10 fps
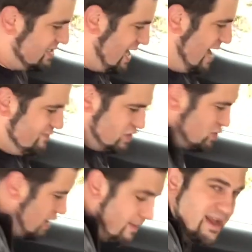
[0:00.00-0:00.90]
I've
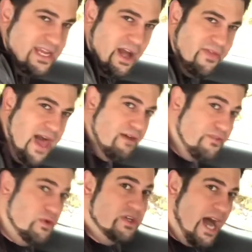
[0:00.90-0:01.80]
struck my knee on that a
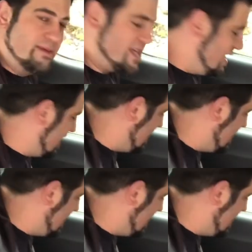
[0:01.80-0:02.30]
few times getting in and